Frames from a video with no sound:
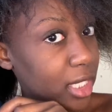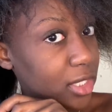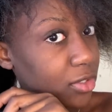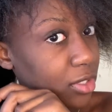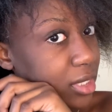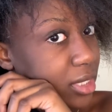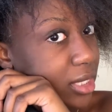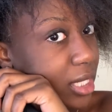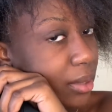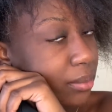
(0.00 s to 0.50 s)
is
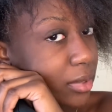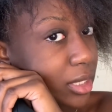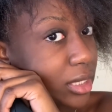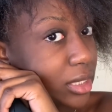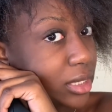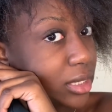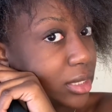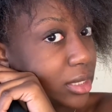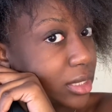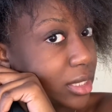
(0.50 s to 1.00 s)
already damaged,
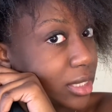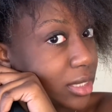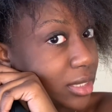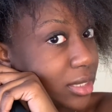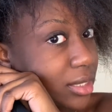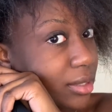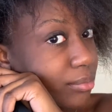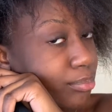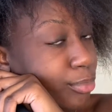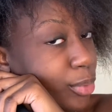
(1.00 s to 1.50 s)
yes,
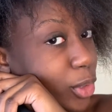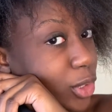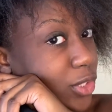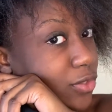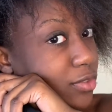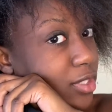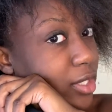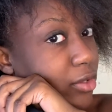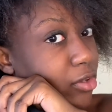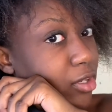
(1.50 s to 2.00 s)
because of
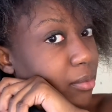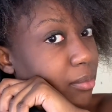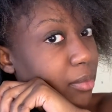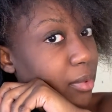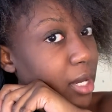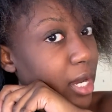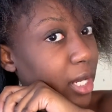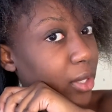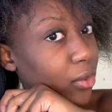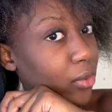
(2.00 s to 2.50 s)
the cream.
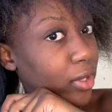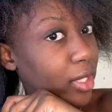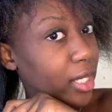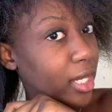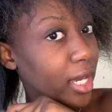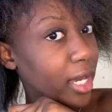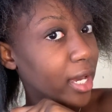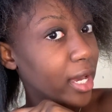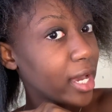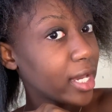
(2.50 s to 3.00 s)
I don't
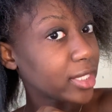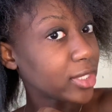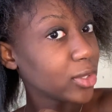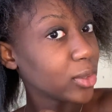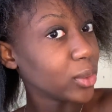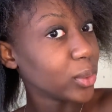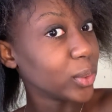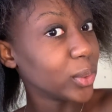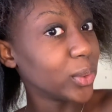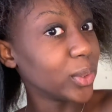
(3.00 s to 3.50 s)
care, I still
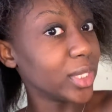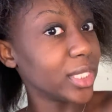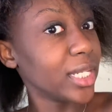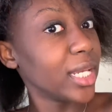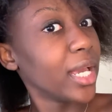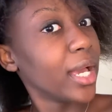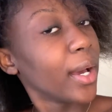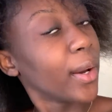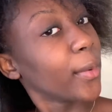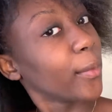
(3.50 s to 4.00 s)
look good,
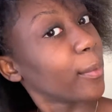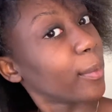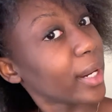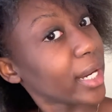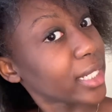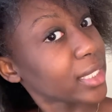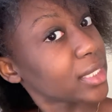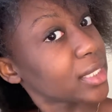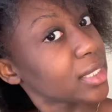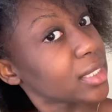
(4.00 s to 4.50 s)

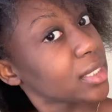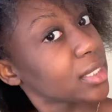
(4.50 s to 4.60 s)
but